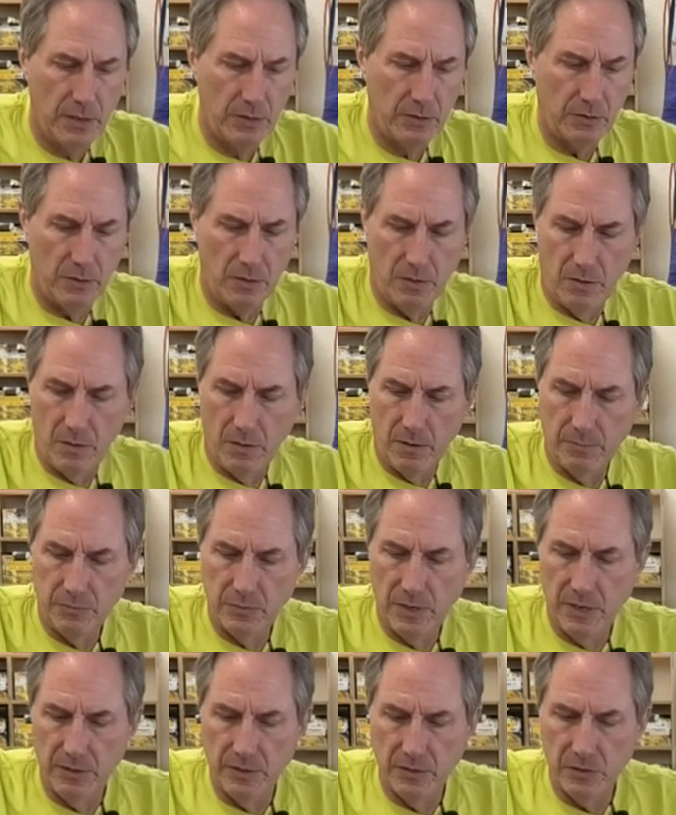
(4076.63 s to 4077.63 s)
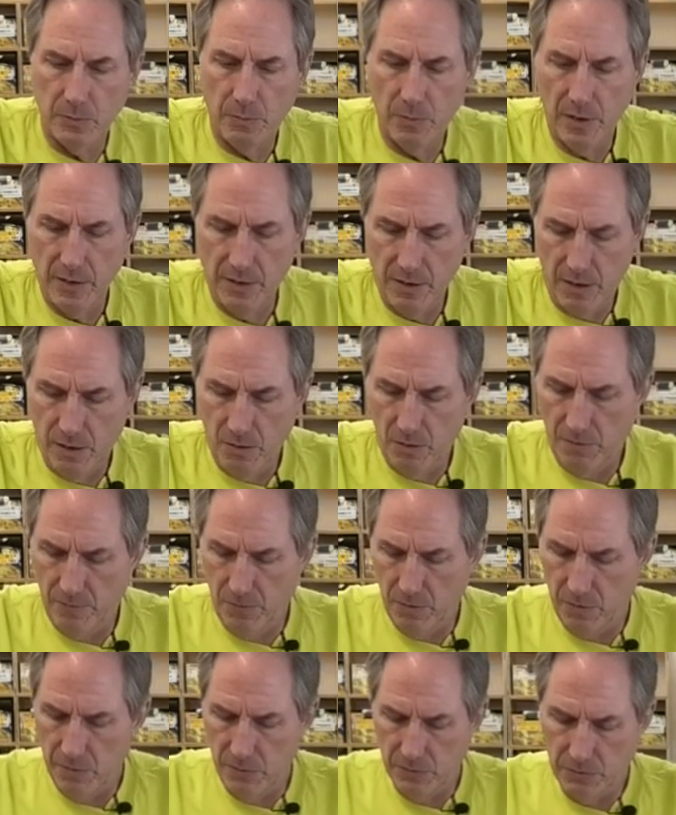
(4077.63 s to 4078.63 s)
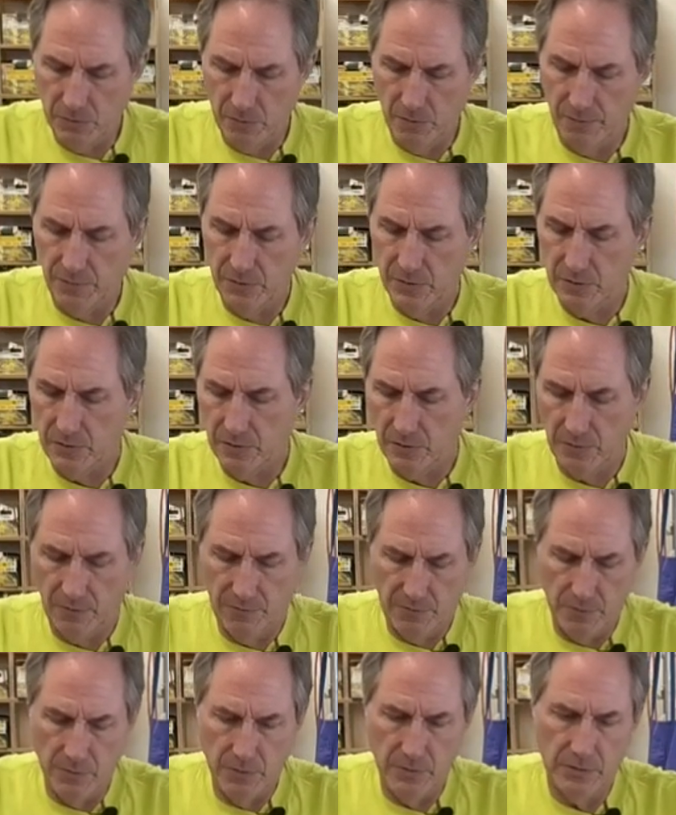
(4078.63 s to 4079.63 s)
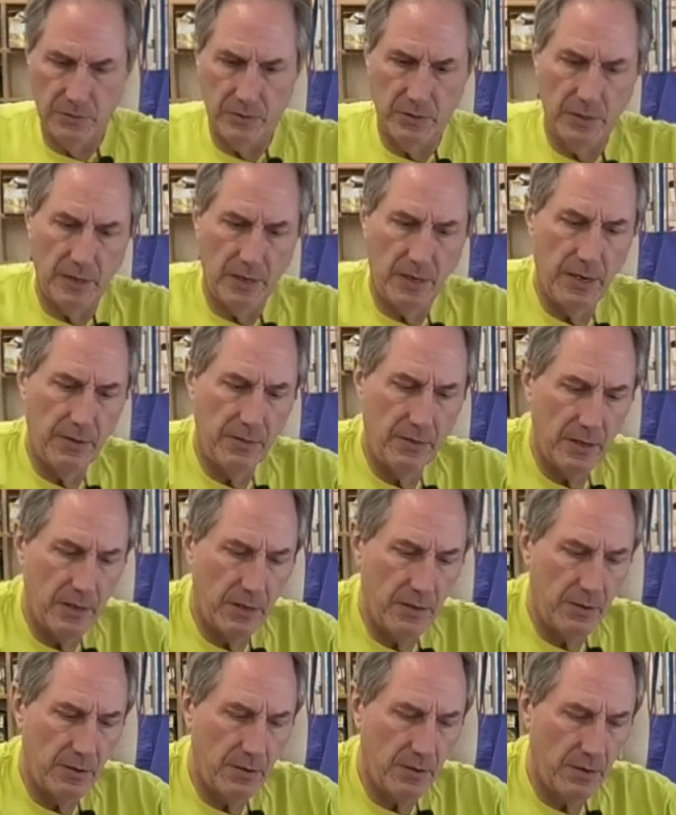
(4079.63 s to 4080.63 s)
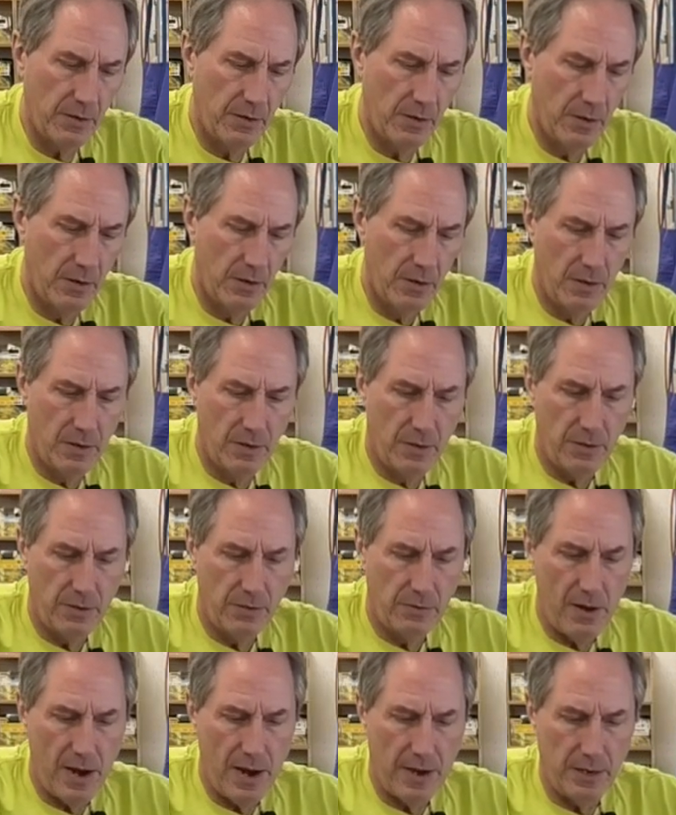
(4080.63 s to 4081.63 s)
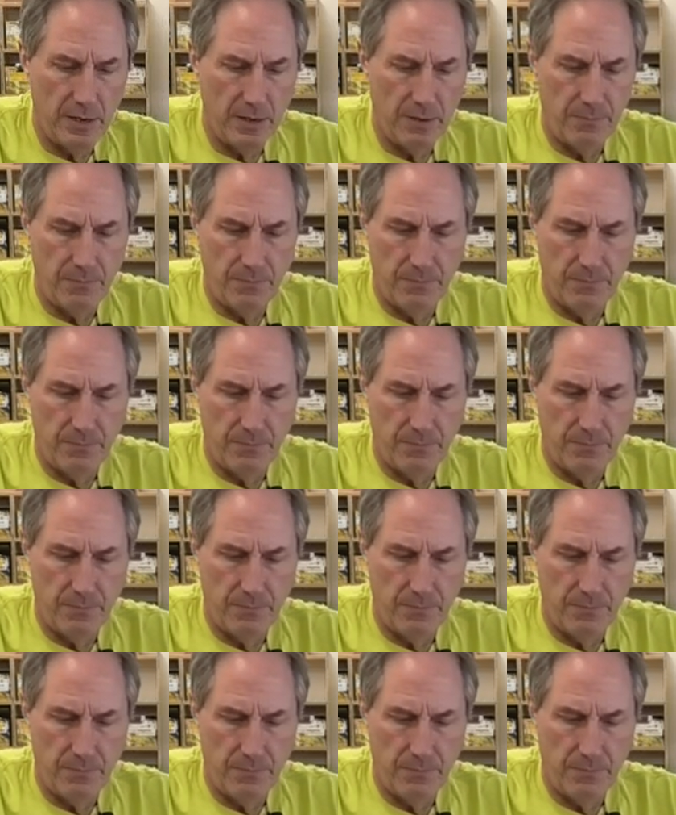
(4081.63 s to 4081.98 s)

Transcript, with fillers: So I'm getting it spread all over the whole surface first and then drag it.